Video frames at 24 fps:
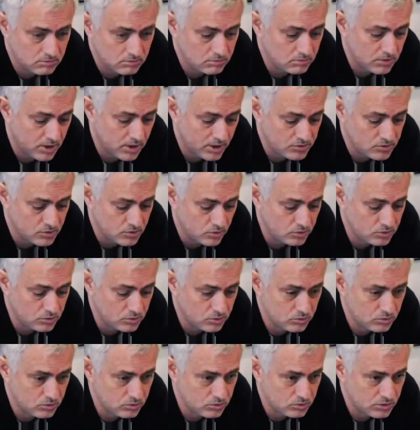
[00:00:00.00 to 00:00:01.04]
I saw you
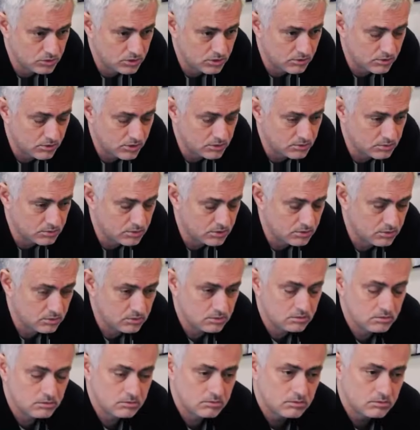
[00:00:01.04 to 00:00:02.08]
do incredible
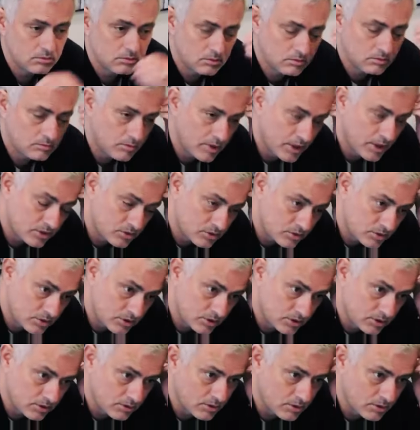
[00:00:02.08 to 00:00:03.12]
matches
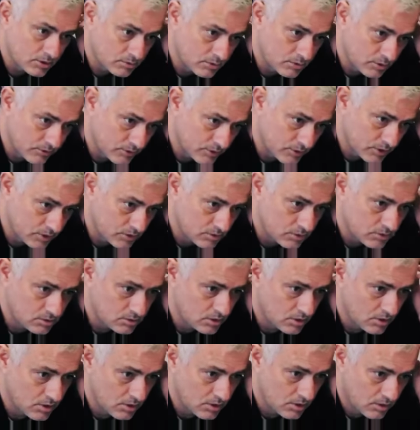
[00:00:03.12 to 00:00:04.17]
and incredible things.
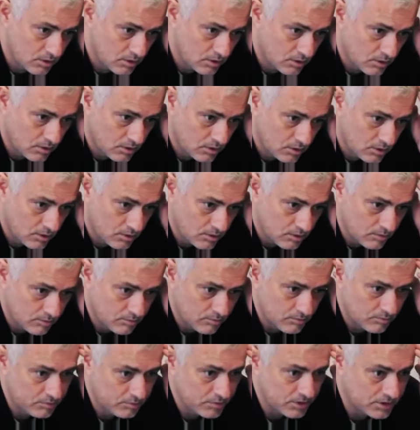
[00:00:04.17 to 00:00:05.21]

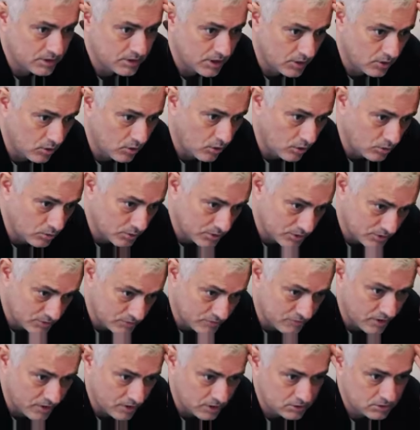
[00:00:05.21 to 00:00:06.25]
But I always
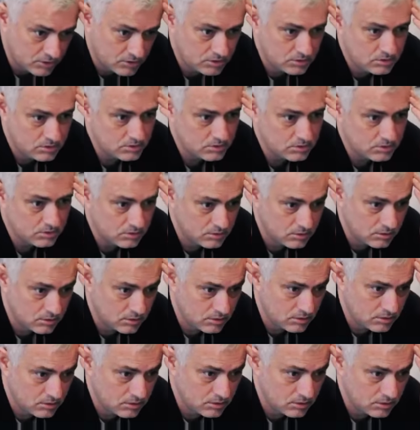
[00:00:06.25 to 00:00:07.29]
felt
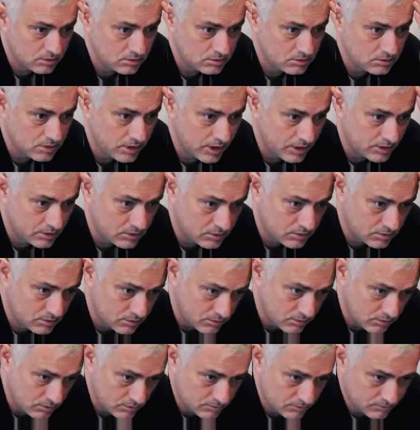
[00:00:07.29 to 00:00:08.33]
that
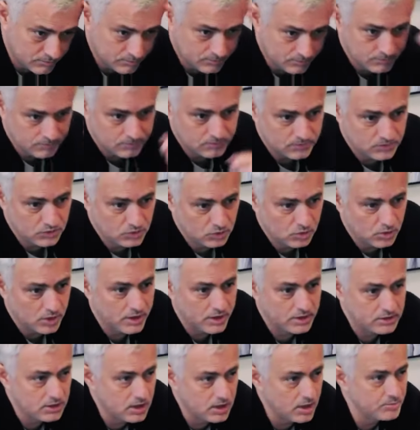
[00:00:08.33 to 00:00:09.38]
you
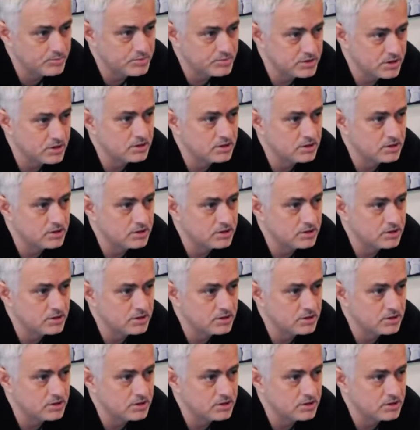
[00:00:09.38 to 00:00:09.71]
had ups and